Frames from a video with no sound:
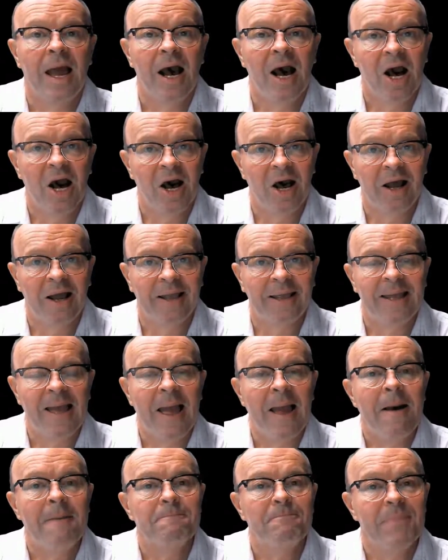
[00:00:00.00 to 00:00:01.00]
Hi,
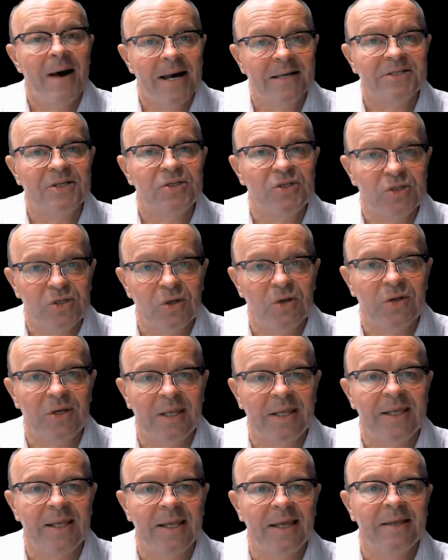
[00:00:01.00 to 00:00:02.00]
Martin Turner
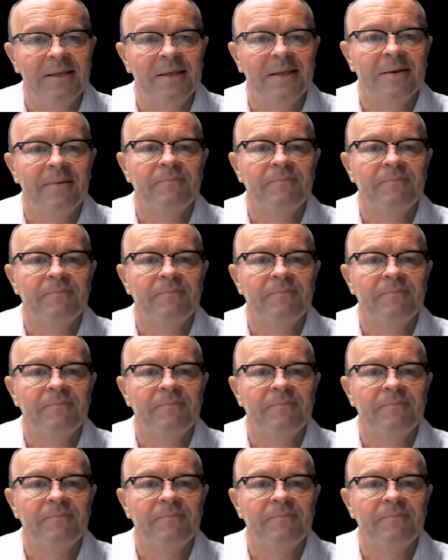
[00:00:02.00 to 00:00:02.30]
here.